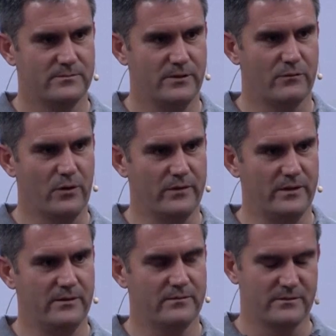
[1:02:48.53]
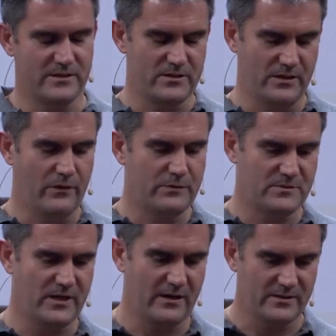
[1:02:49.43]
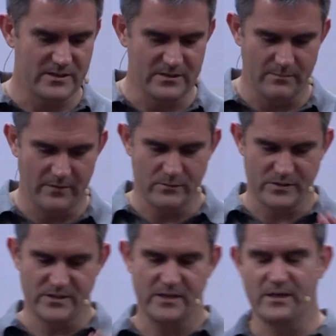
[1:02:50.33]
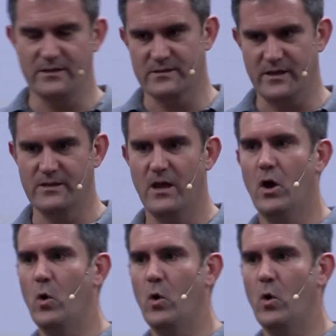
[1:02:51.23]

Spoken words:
you've got essentially on this particular system, there was a setting that said,